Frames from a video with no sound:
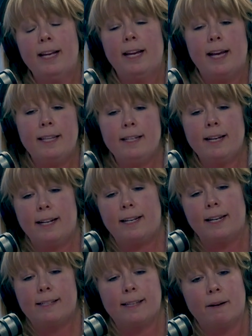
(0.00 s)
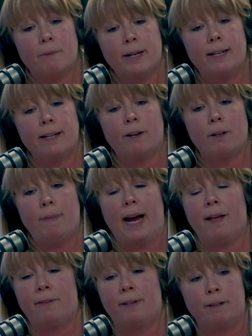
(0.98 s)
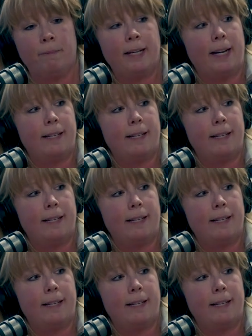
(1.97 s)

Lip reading: then you had kids that wanted to go to the bathroom because